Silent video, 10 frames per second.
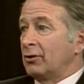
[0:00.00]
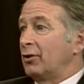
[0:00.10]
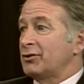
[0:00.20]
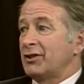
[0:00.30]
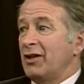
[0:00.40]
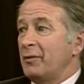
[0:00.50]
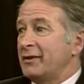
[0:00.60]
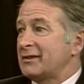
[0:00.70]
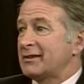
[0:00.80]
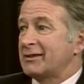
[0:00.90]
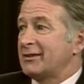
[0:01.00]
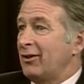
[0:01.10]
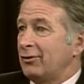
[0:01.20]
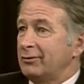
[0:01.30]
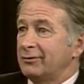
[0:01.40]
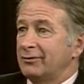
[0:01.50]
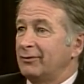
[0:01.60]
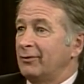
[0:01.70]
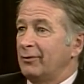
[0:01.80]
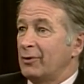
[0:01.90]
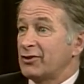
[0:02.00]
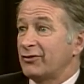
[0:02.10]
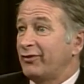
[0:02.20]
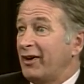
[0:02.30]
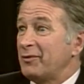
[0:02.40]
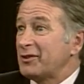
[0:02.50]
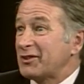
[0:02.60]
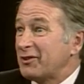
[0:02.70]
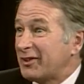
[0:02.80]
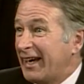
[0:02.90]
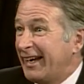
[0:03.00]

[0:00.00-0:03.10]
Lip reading: Closing comments? No? Was it fun? Was it okay?